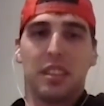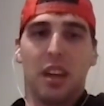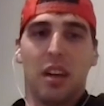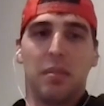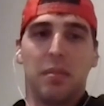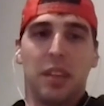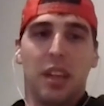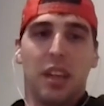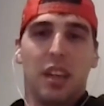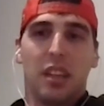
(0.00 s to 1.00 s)
A
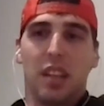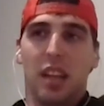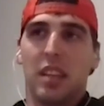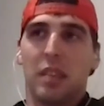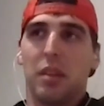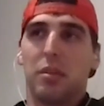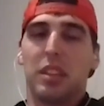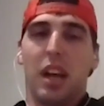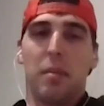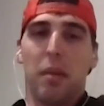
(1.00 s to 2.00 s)
lot of times I wish
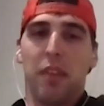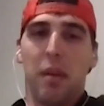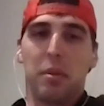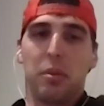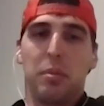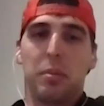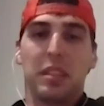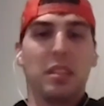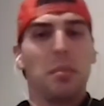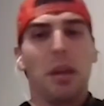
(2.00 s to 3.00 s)
I had my family with me, and
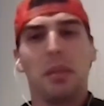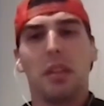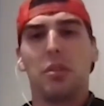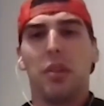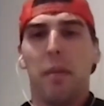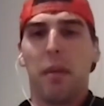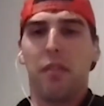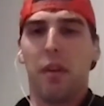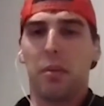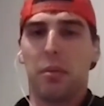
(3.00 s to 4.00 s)
sometimes I do have my
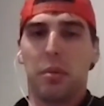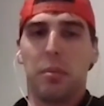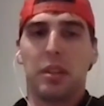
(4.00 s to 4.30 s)
family with me.